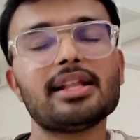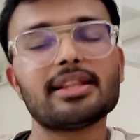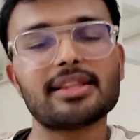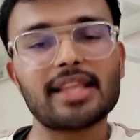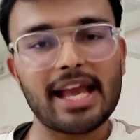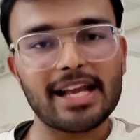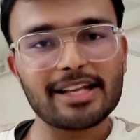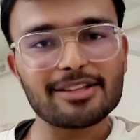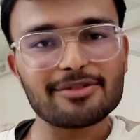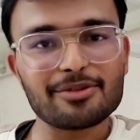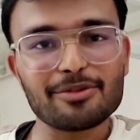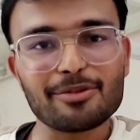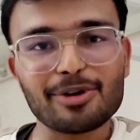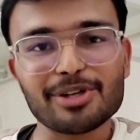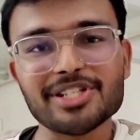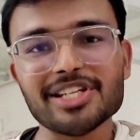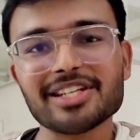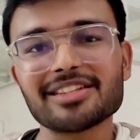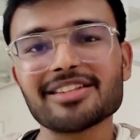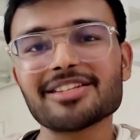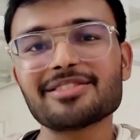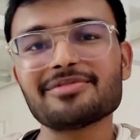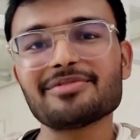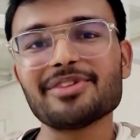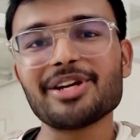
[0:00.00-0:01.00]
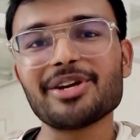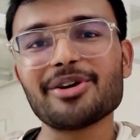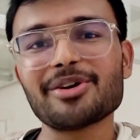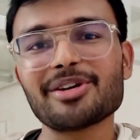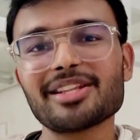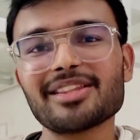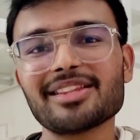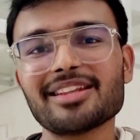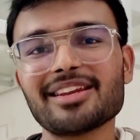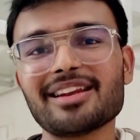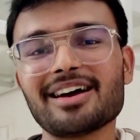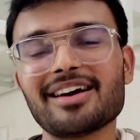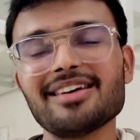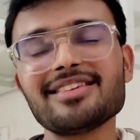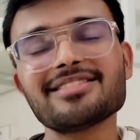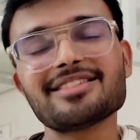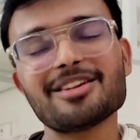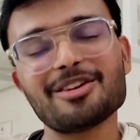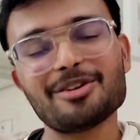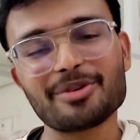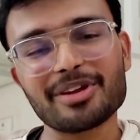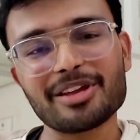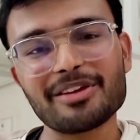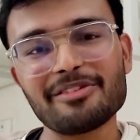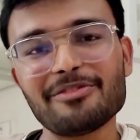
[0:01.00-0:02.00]
Thanks for watching this video till the
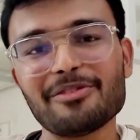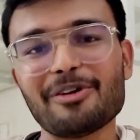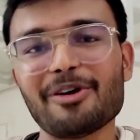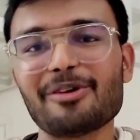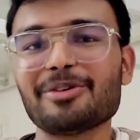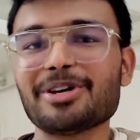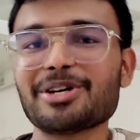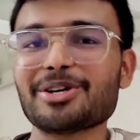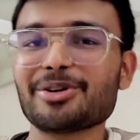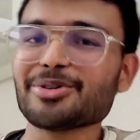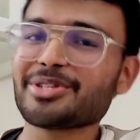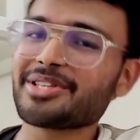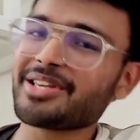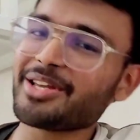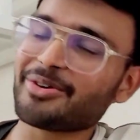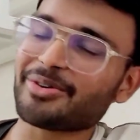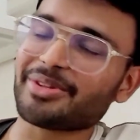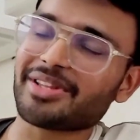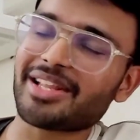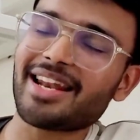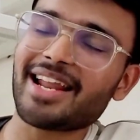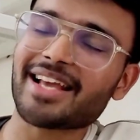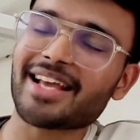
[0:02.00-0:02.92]
last. Looking forward to see you in the next